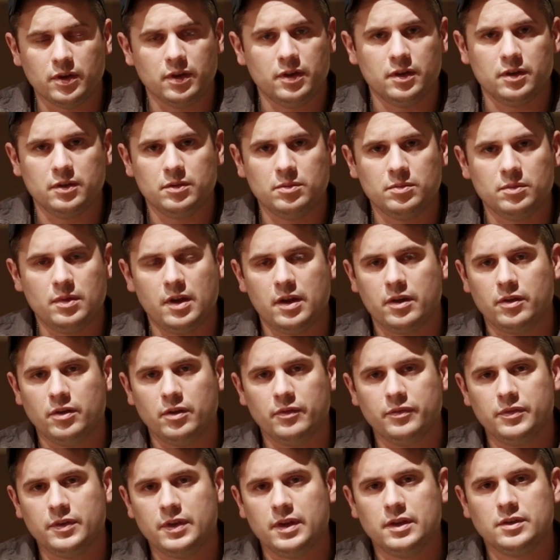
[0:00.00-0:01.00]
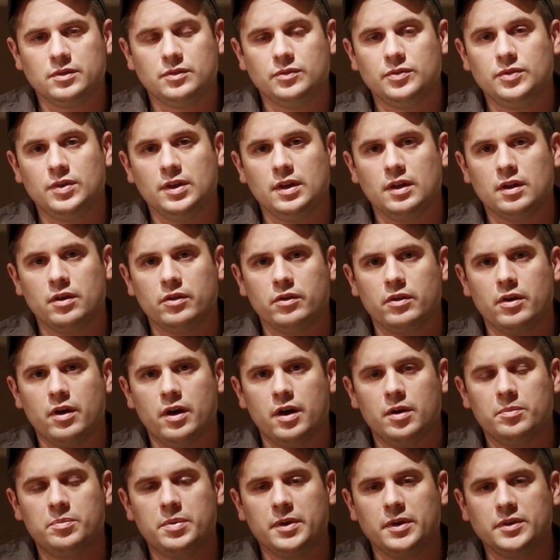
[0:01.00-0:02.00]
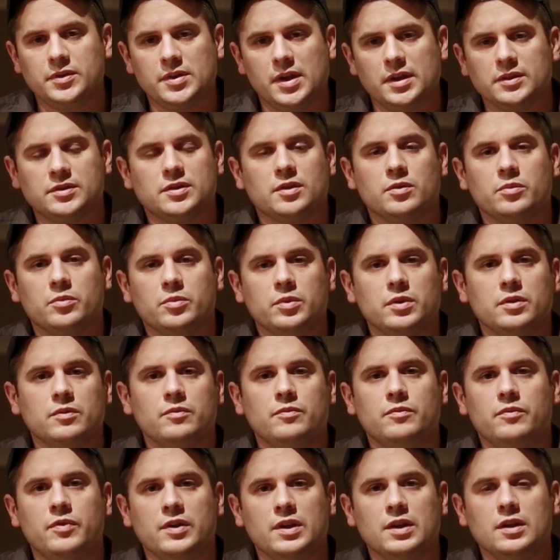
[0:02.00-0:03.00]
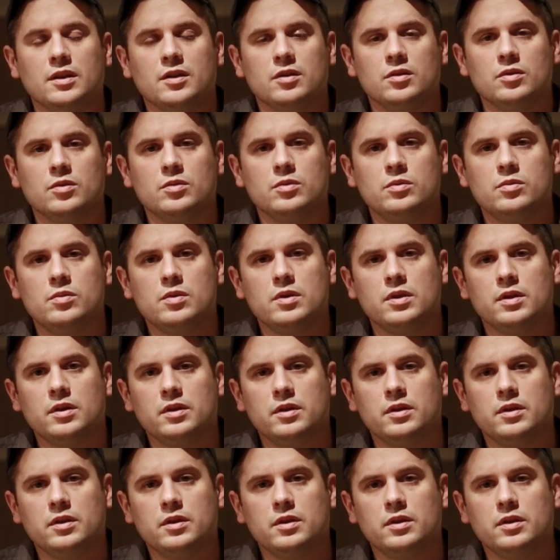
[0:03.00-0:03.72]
I don't know if you guys have seen it or not, but I was asking what video